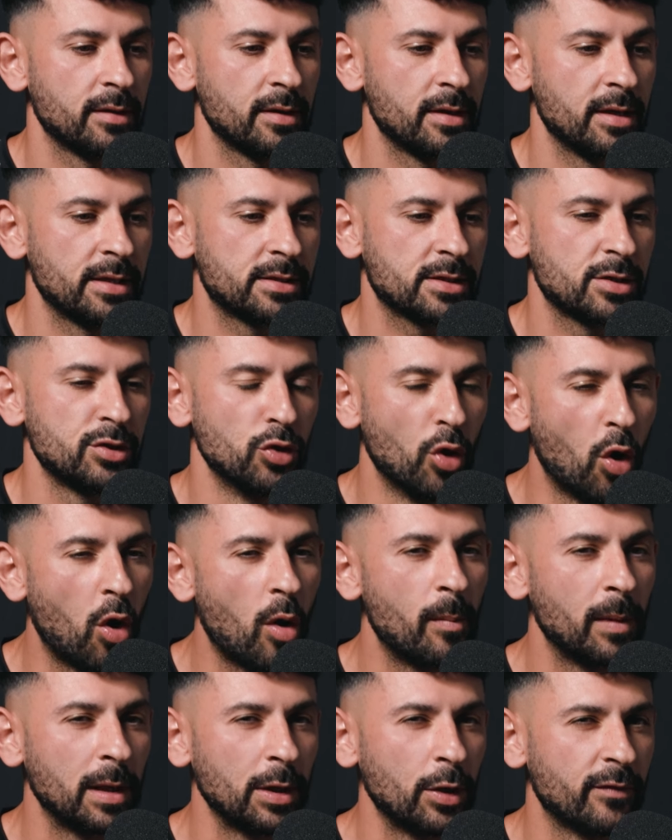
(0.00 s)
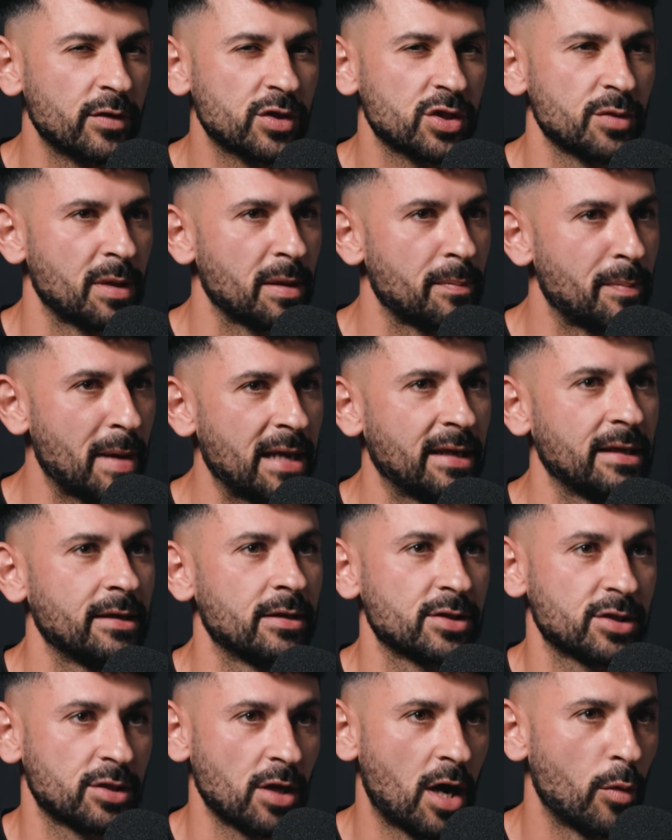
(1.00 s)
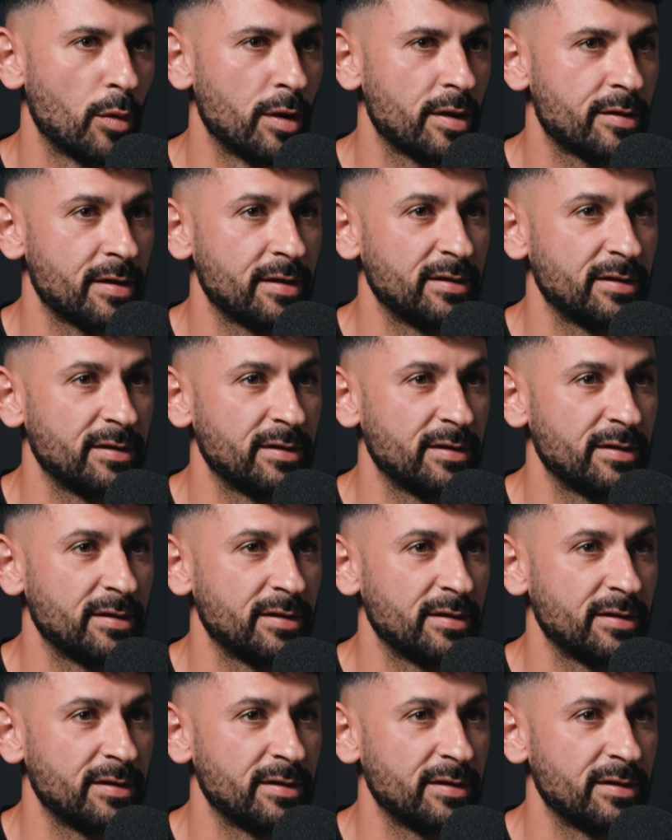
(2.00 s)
it's normally over something petty to start with,